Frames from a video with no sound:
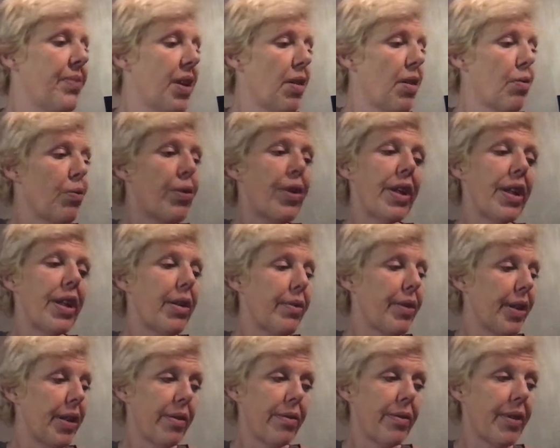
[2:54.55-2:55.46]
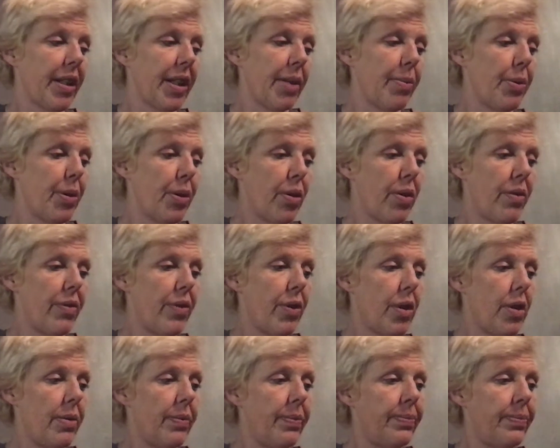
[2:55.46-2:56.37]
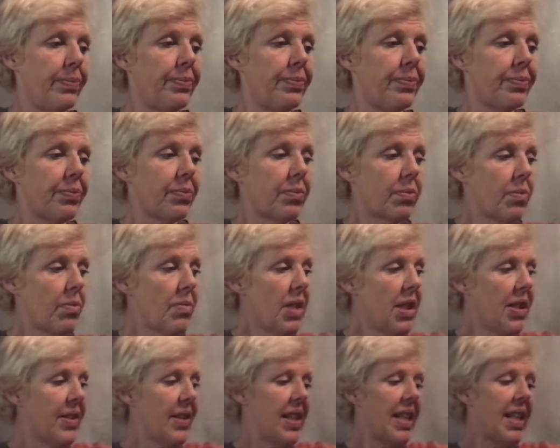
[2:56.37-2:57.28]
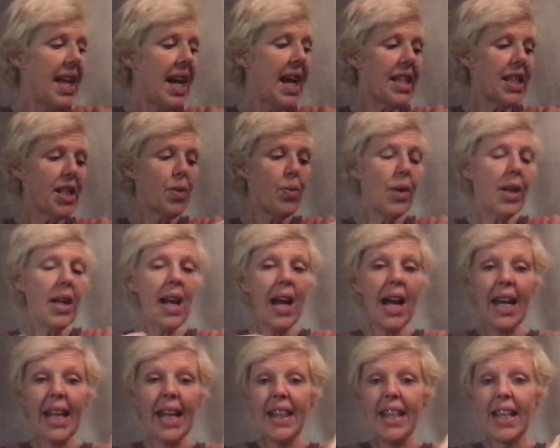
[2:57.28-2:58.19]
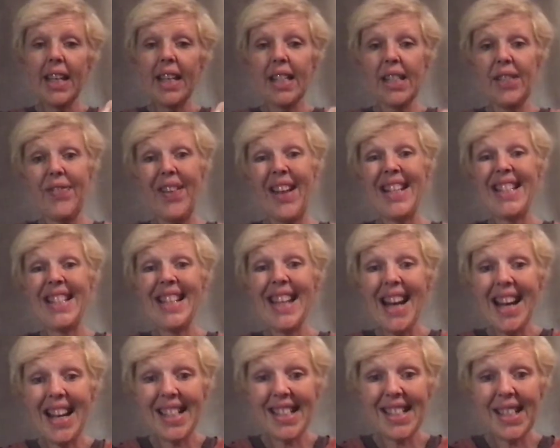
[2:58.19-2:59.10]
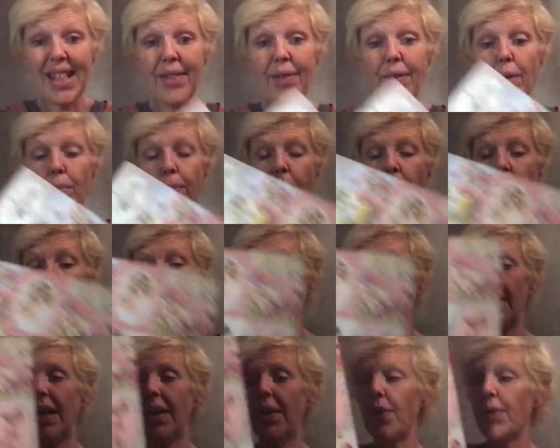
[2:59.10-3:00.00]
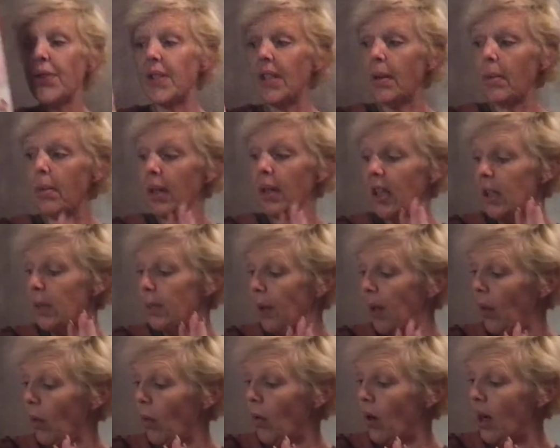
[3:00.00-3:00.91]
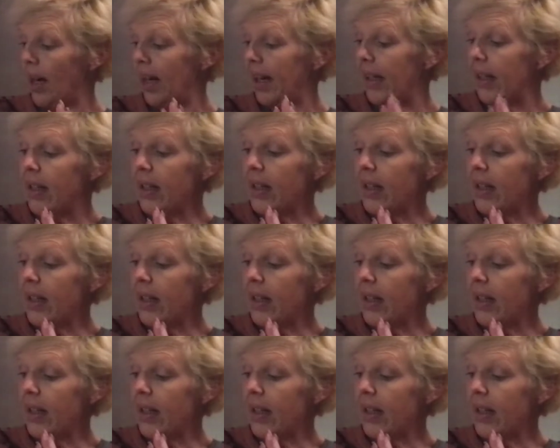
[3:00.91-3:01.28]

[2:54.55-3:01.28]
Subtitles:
Really, really, really beautiful. And the next one I think is fantastic for pocket letters. And I'm going to explain why.